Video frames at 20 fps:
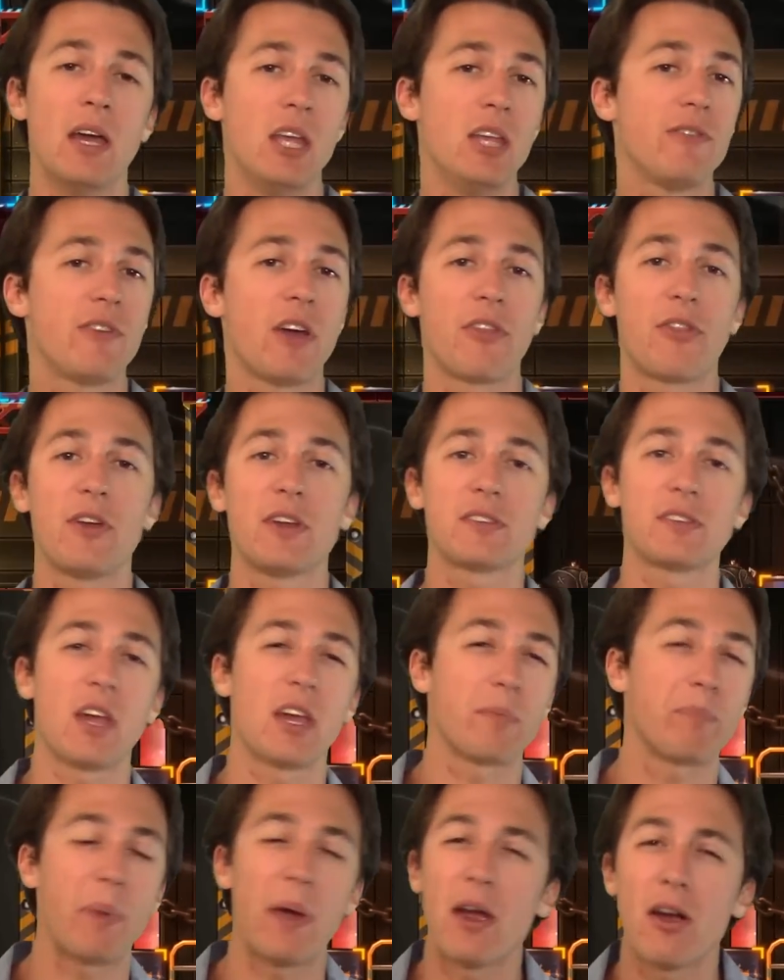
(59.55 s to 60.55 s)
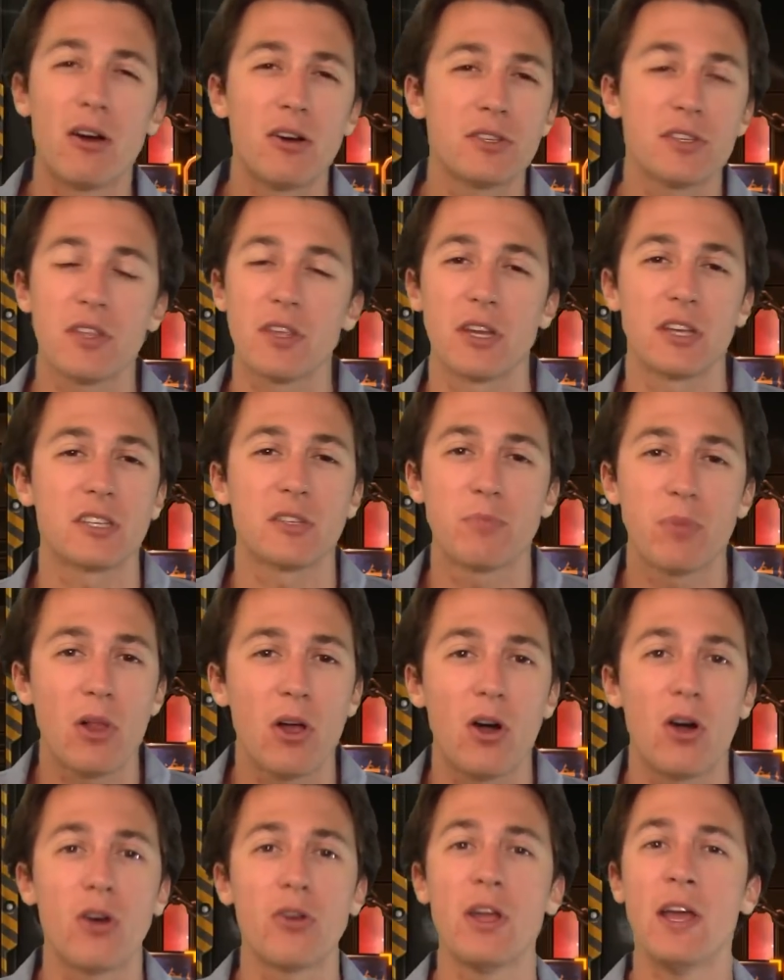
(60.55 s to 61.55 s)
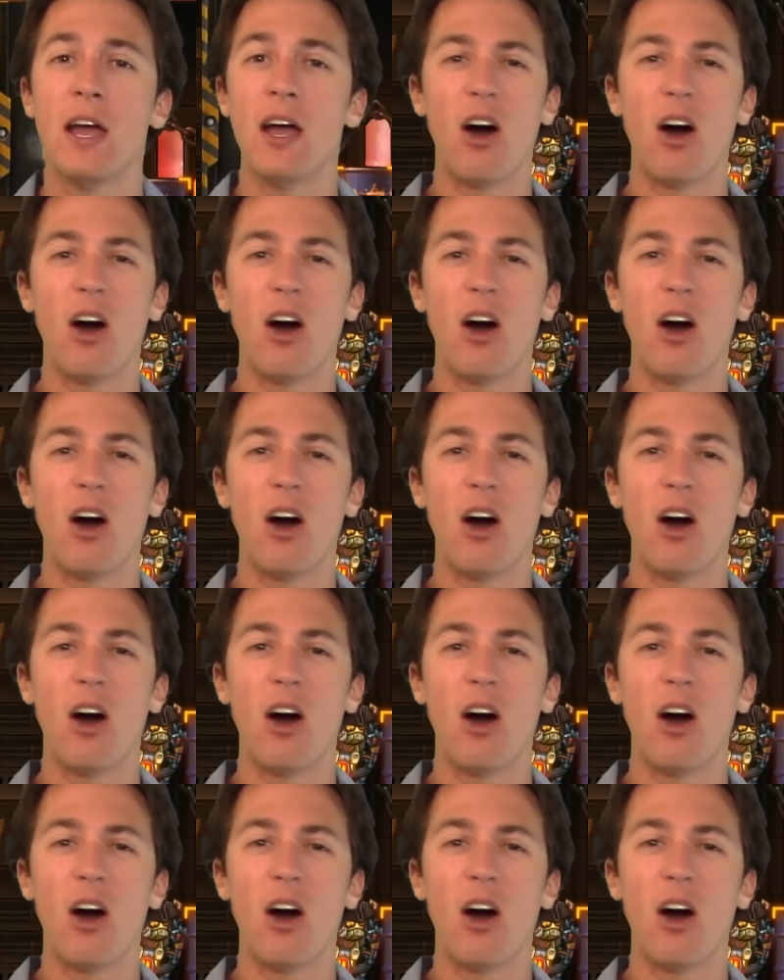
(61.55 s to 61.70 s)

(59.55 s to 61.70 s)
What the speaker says: You've got things like barrels that explode,